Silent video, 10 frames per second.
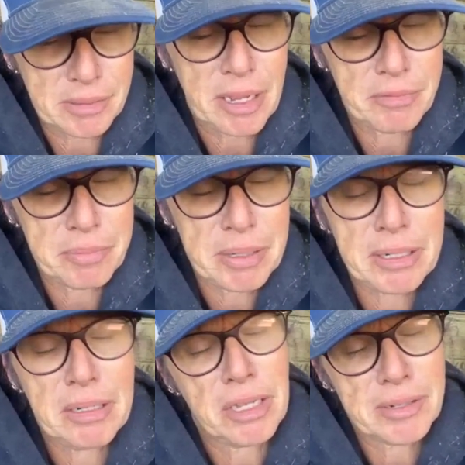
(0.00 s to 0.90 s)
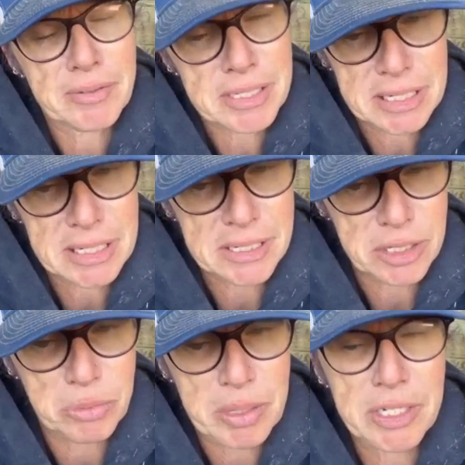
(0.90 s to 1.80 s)
I've been in a lot of sticky
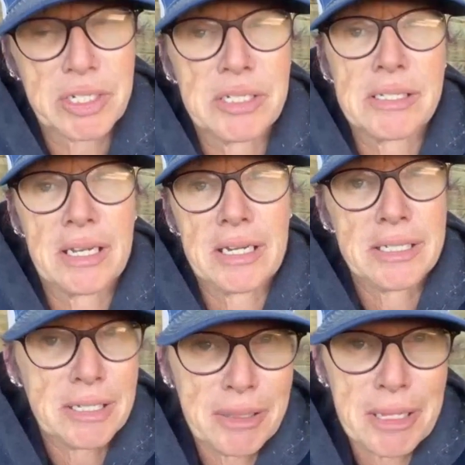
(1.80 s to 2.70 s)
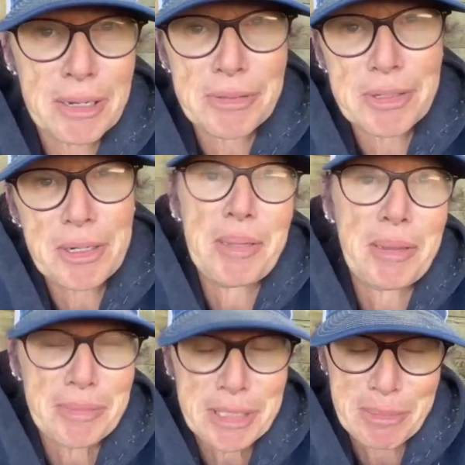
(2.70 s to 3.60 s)
situations that I didn't think I was going to
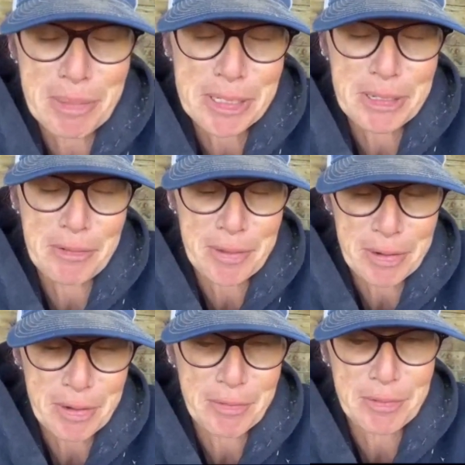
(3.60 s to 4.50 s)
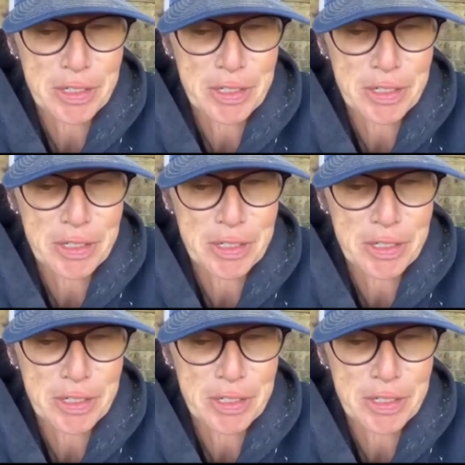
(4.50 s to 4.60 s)
be able to get myself out of,